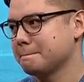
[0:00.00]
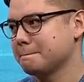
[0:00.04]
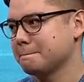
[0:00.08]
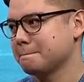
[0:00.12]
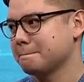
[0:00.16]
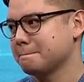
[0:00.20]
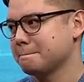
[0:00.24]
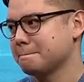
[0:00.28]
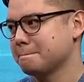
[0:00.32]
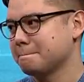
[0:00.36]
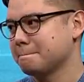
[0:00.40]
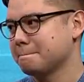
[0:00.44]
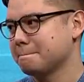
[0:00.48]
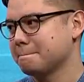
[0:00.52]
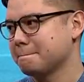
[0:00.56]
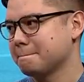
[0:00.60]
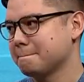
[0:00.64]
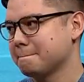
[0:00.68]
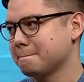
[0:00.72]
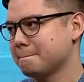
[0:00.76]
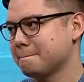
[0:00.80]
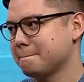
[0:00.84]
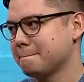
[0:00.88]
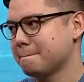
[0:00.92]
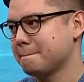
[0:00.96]

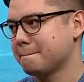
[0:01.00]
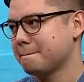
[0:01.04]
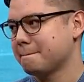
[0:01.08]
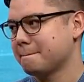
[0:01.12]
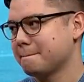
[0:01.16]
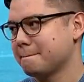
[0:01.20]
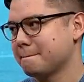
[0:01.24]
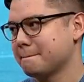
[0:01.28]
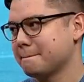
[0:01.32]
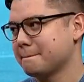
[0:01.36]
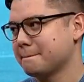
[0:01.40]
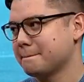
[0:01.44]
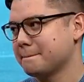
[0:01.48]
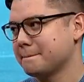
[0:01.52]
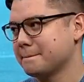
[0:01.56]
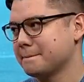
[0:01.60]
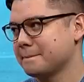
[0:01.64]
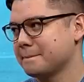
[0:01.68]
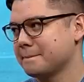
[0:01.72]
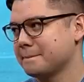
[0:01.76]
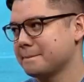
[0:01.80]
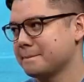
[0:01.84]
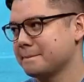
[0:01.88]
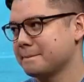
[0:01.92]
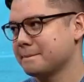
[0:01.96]

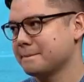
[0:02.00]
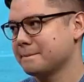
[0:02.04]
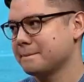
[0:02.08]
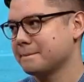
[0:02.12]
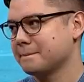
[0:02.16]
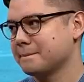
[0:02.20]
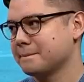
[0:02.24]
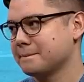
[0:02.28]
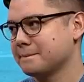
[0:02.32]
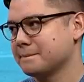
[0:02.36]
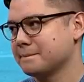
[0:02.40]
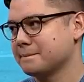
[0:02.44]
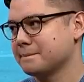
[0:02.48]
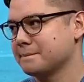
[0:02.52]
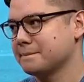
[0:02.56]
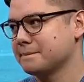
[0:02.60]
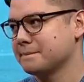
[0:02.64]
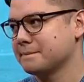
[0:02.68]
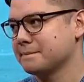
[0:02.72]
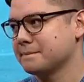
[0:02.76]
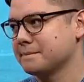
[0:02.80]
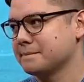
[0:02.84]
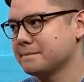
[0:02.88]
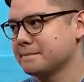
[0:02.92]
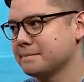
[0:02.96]
No words are spoken by the person on screen.